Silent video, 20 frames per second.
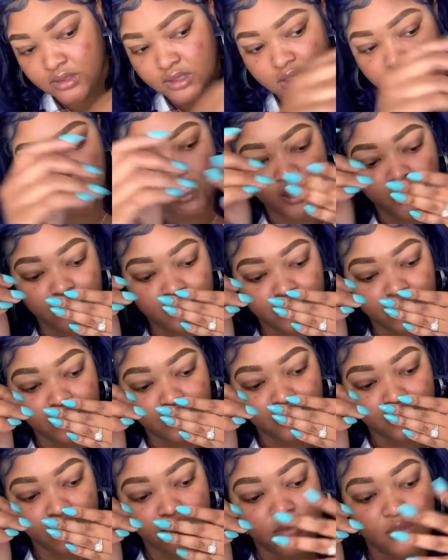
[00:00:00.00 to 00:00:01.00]

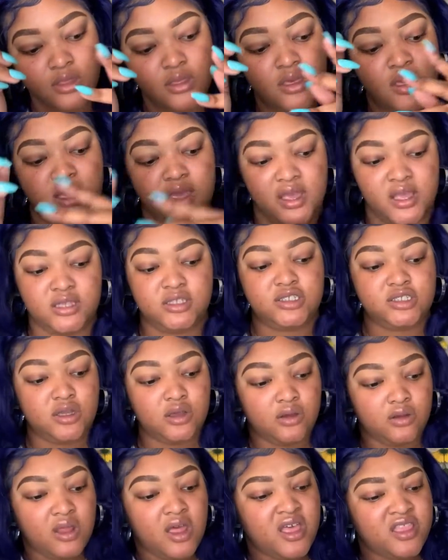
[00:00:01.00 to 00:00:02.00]
Yeah,
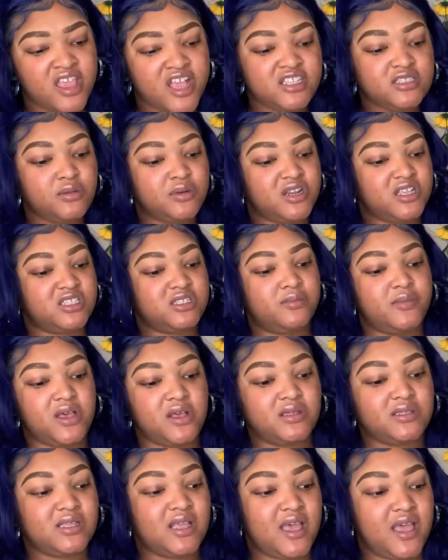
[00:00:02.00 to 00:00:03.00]
so that's what it
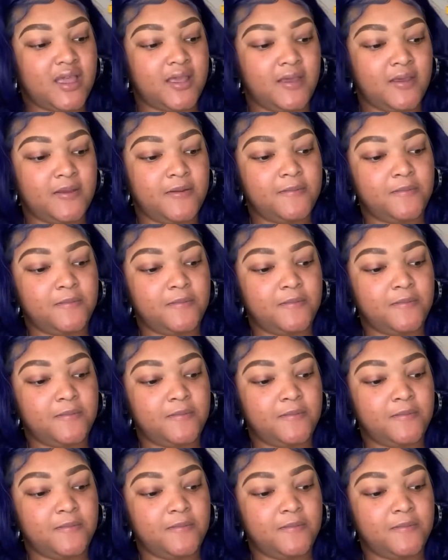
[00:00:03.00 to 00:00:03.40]
smells like.